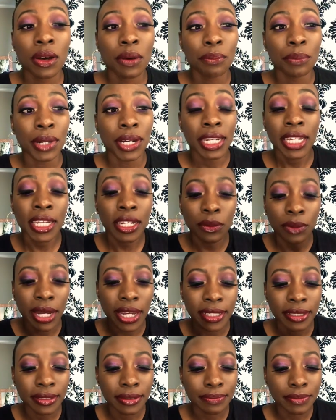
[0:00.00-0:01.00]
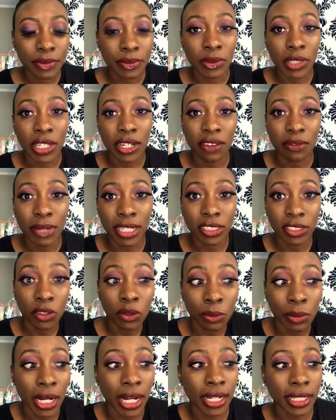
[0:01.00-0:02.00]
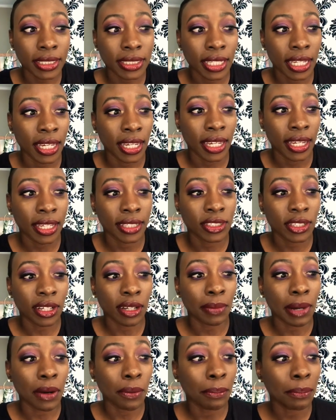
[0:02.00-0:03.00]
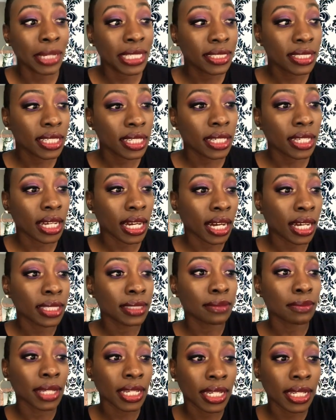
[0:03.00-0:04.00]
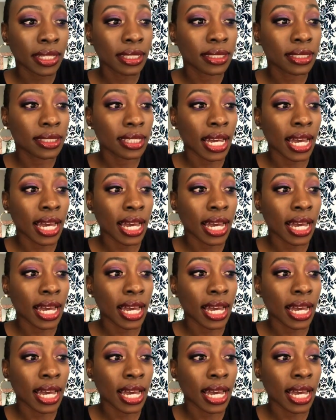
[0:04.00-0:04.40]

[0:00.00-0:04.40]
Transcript: But anyways, I'm gonna get off my soapbox and talk about Mented Cosmetics.